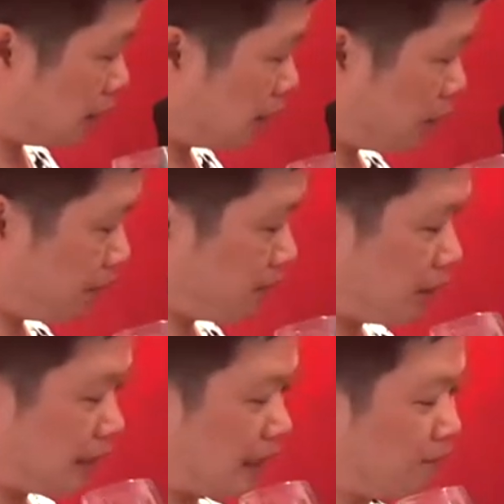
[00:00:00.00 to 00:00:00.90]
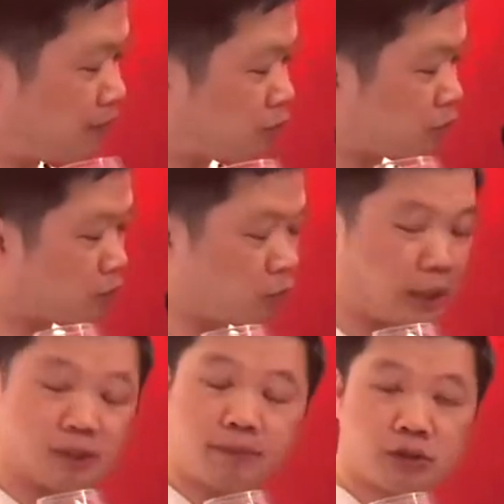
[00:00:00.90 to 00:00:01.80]
Now, if you haven't
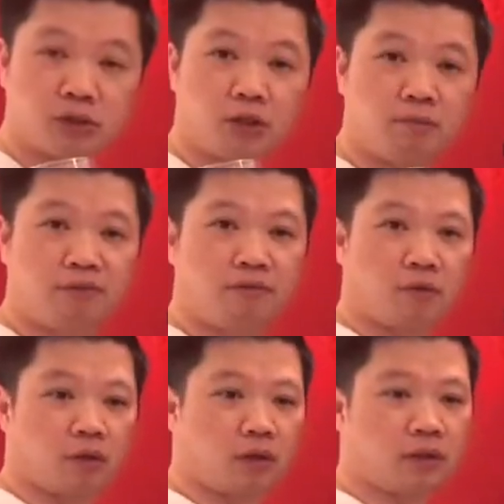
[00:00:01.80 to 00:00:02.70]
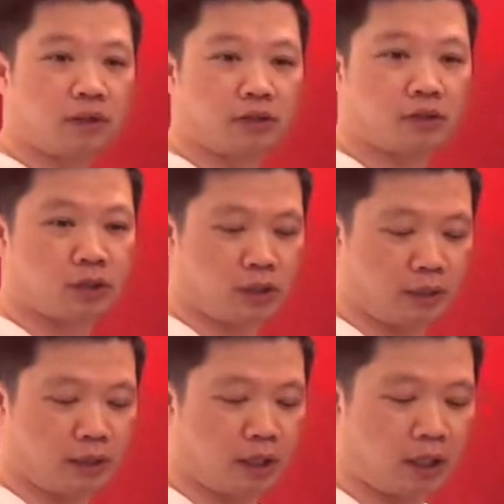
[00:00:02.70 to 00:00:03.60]
watched my show before, the show
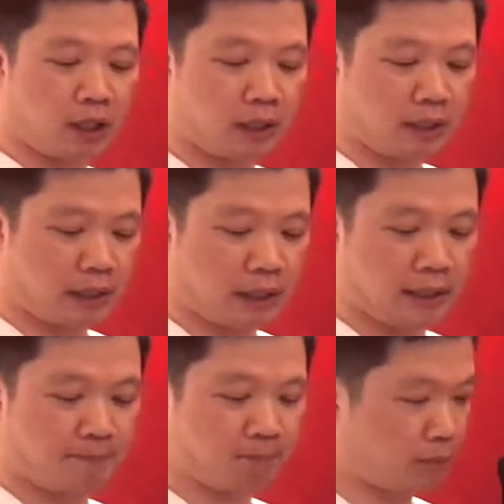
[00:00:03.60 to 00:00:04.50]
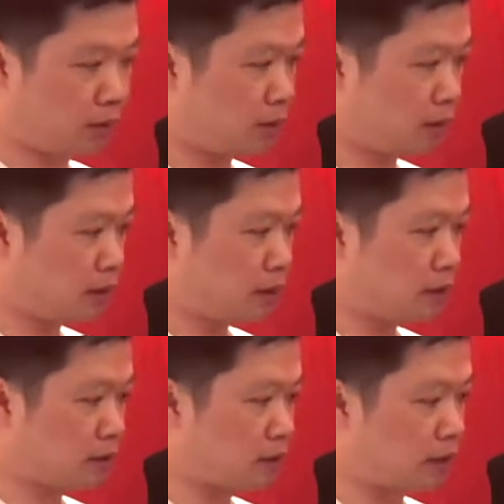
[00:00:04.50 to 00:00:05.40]
is on, um,
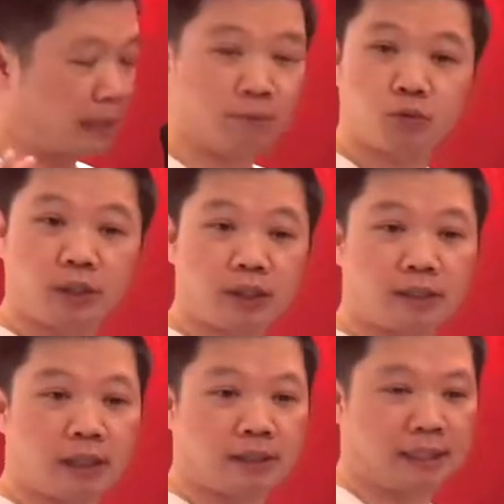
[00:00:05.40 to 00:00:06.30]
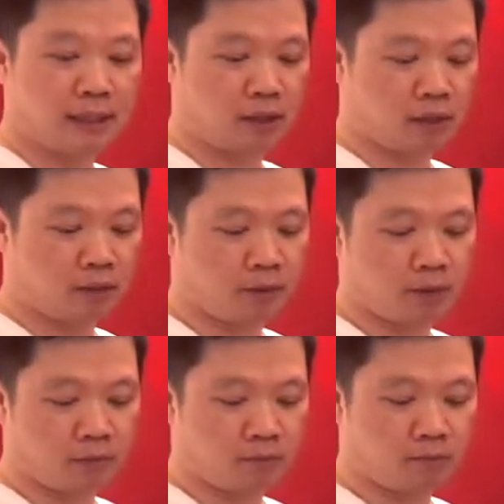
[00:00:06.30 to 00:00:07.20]
so I'm drinking a $10
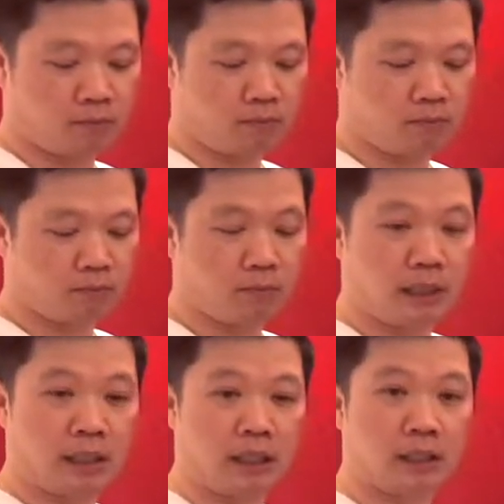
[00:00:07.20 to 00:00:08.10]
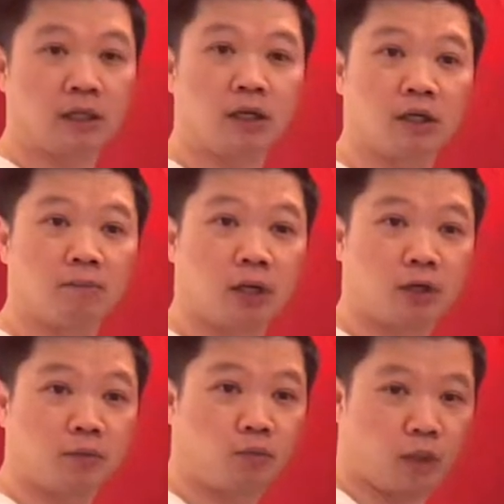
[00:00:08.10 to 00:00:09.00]
uh, dollar
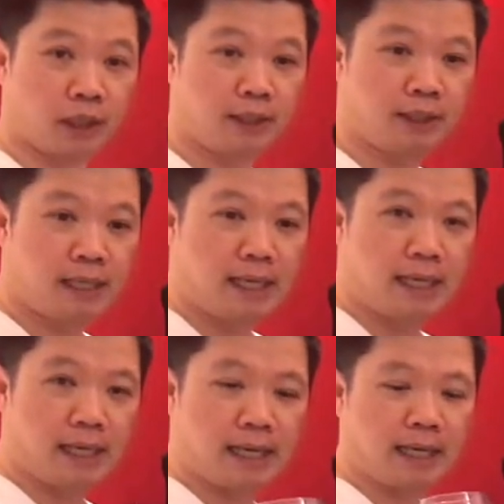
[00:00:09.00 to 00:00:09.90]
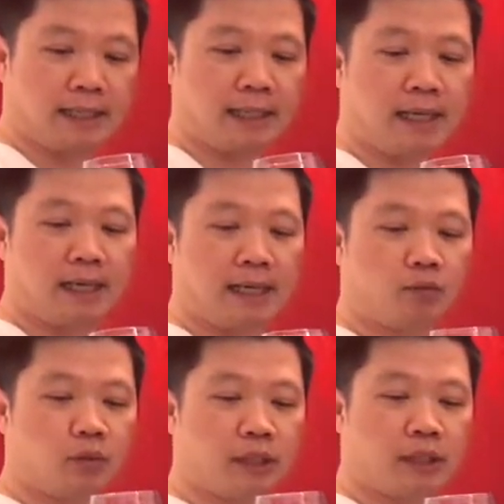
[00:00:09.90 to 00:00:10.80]
bottle of wine and
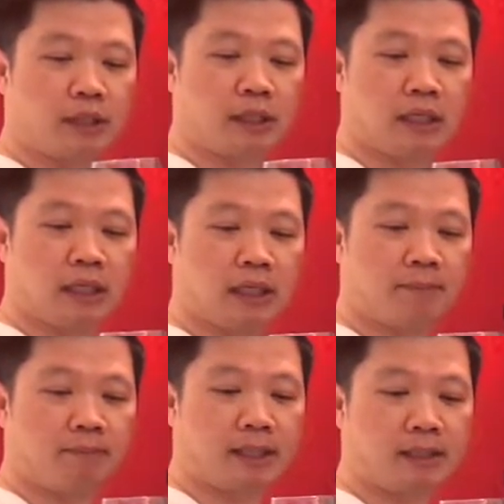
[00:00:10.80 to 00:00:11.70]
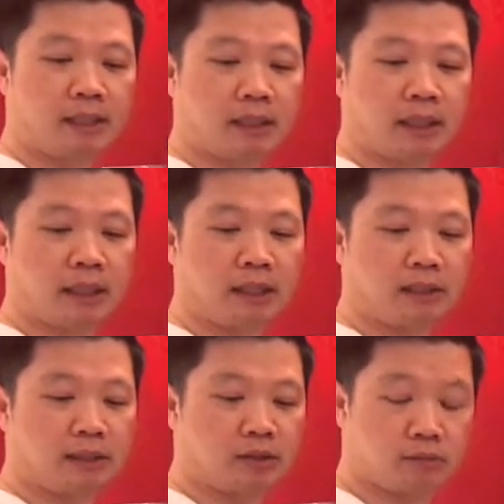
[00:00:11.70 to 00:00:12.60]
then we uh,
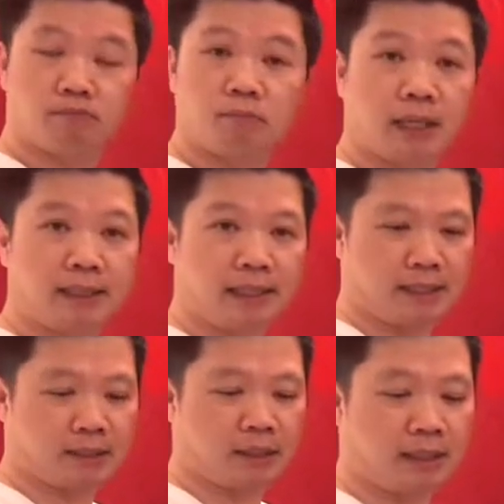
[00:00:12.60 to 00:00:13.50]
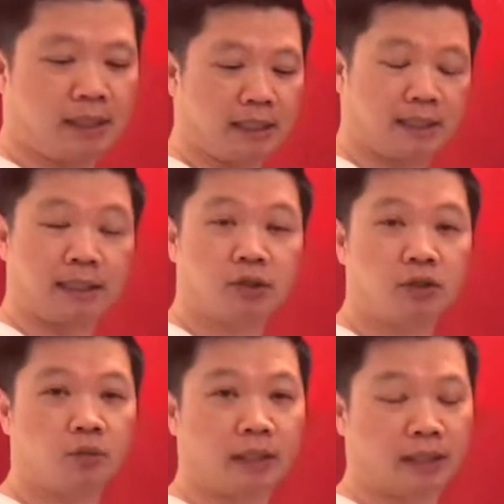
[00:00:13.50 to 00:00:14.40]
basically blind taste it then I tell
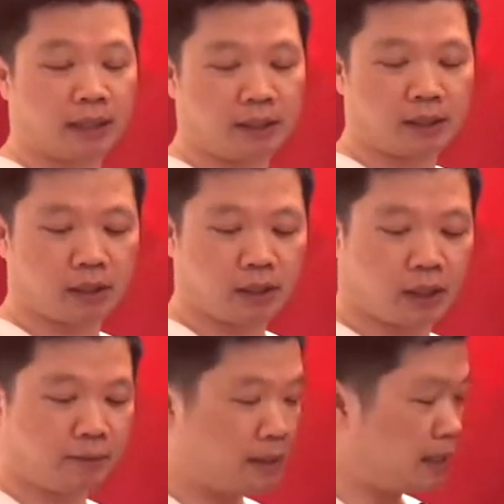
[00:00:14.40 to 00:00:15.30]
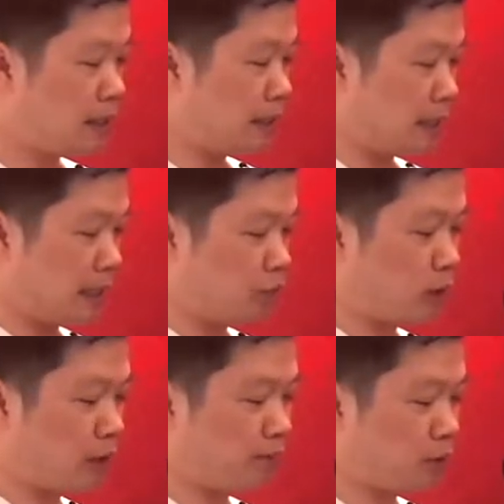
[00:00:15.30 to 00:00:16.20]
you what I like it or not. And
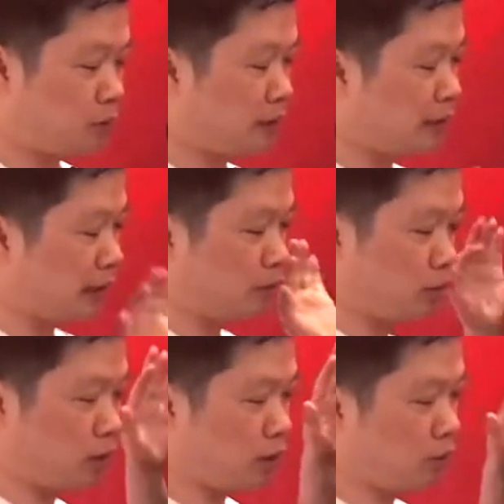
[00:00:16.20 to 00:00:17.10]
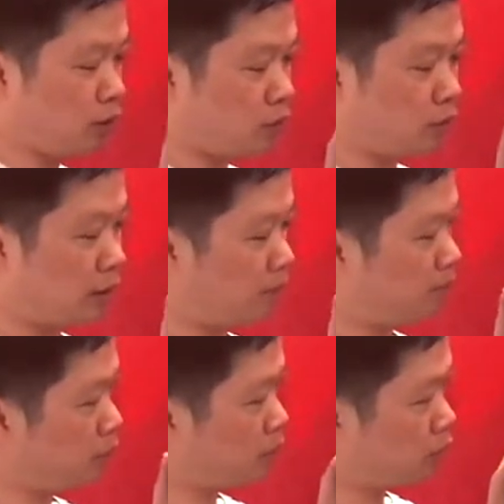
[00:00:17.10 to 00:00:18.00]
while I'm doing that, I will also
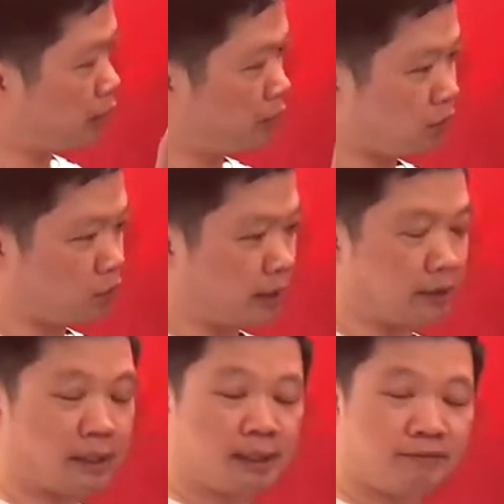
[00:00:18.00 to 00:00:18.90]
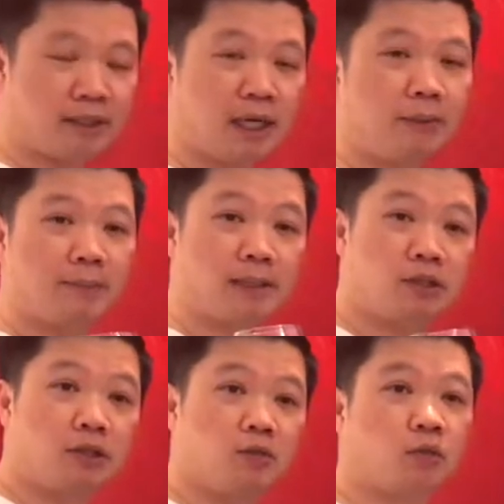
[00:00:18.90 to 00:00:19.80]
um, create a dress. And every time I
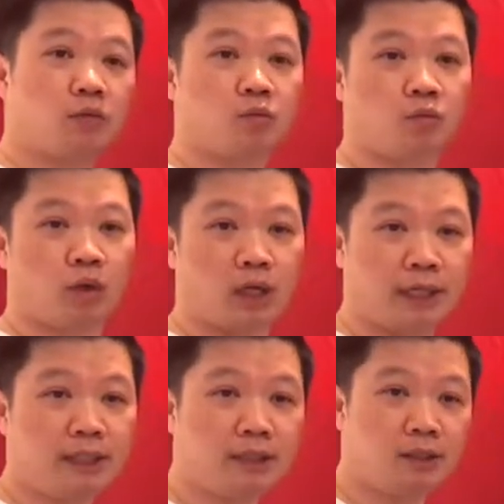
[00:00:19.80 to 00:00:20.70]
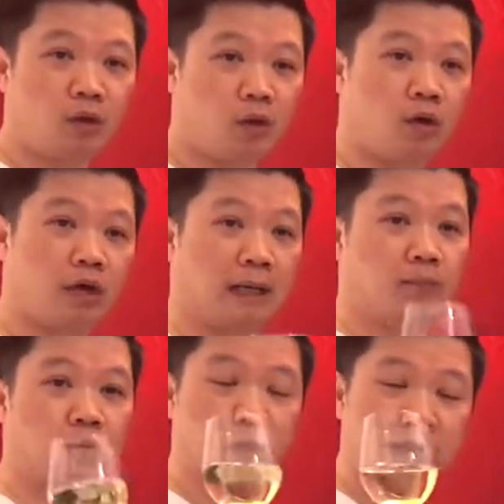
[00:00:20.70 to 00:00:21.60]
mention the word wine or
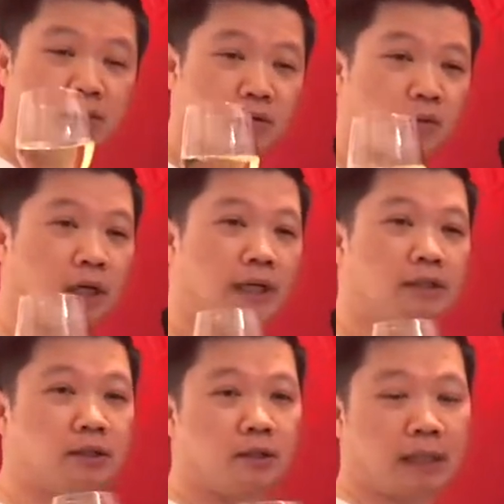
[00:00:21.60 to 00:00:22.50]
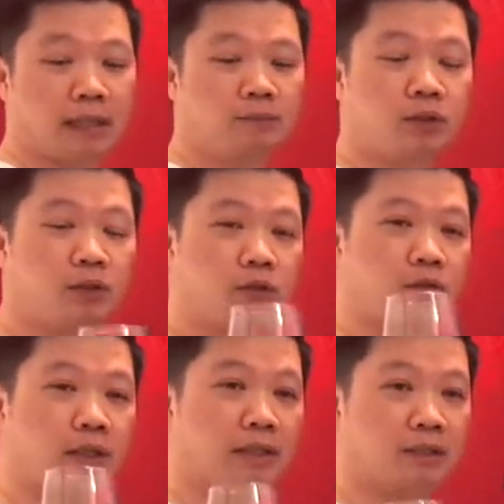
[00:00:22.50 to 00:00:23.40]
I'm drinking the wine, you have to
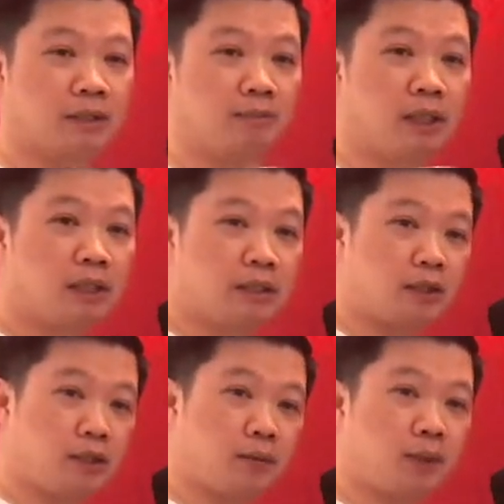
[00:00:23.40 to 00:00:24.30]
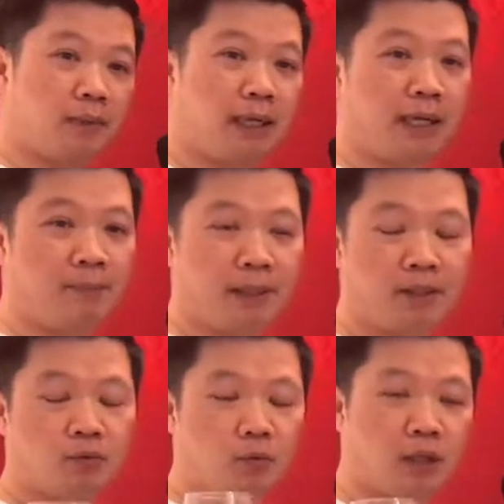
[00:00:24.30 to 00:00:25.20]
also take a sip. So if you don't have
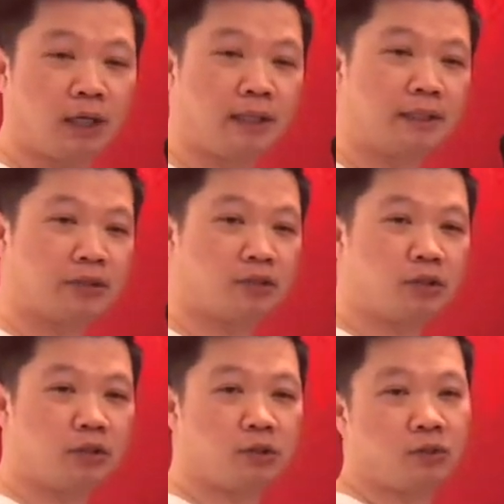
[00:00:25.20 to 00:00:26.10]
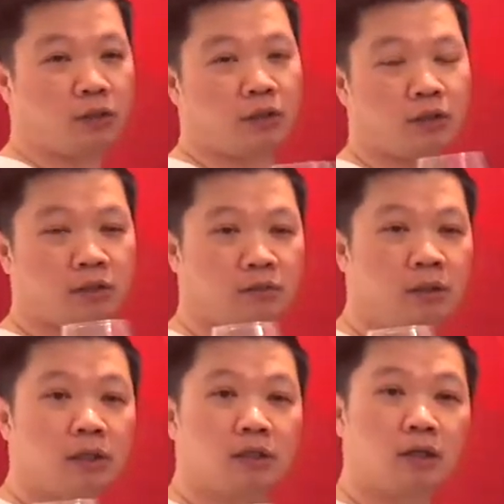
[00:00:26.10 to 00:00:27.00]
any wine next to you, or uh,
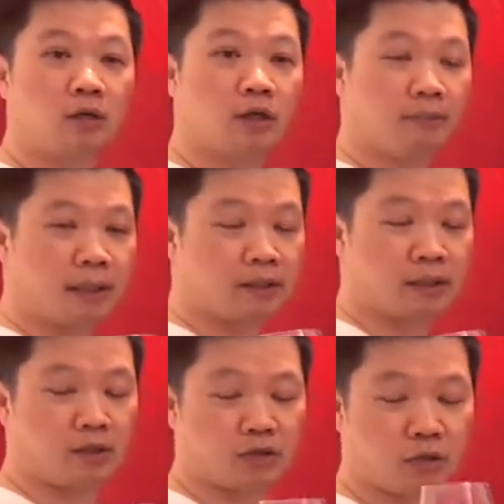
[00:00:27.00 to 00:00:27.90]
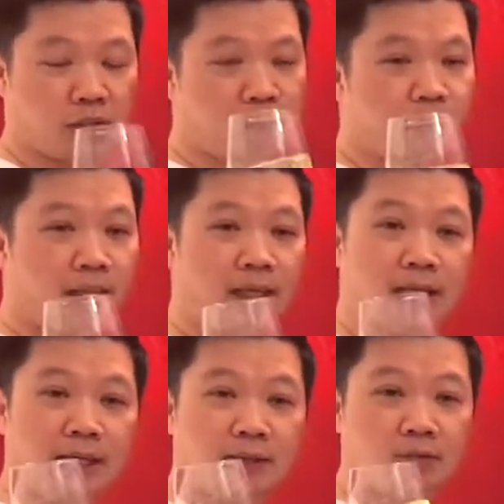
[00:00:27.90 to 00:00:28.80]
go and make yourself a drink,
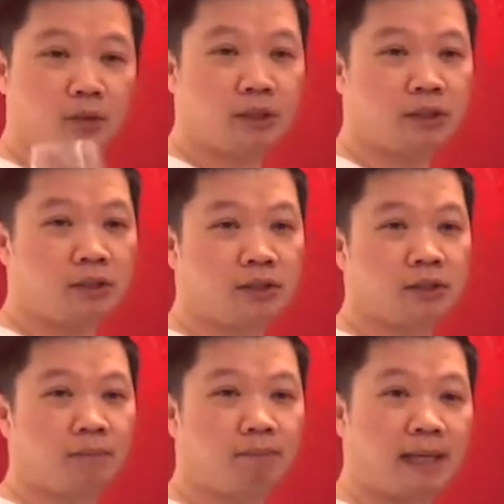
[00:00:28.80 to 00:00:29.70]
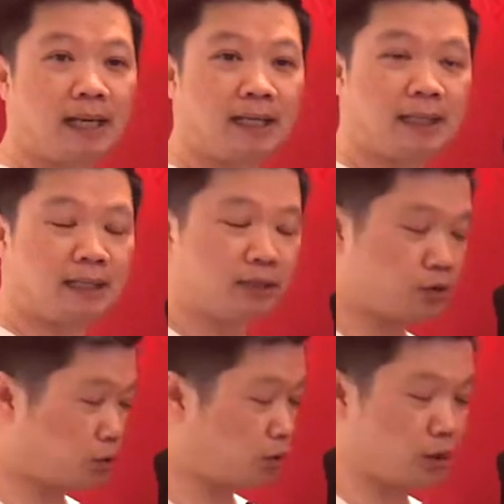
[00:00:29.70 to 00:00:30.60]
and we just sit back and
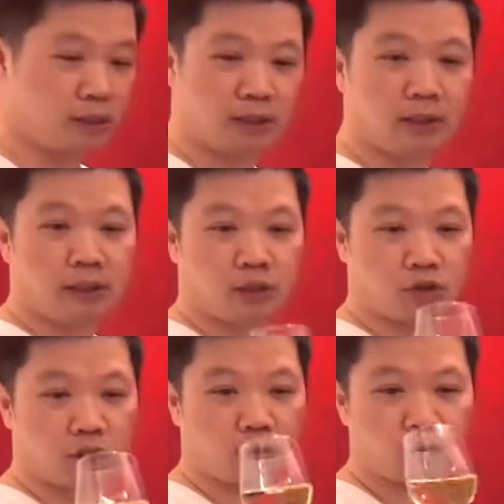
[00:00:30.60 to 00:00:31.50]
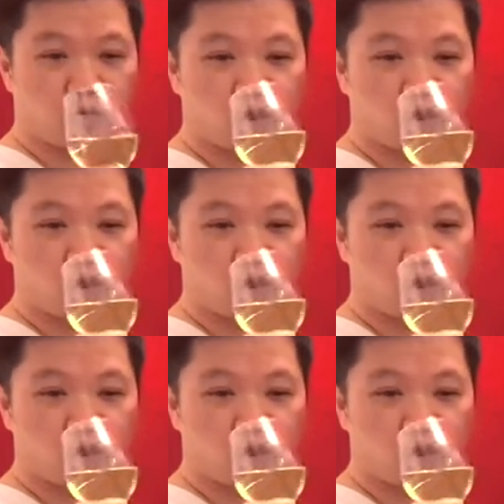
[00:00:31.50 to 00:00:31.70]
enjoy a show.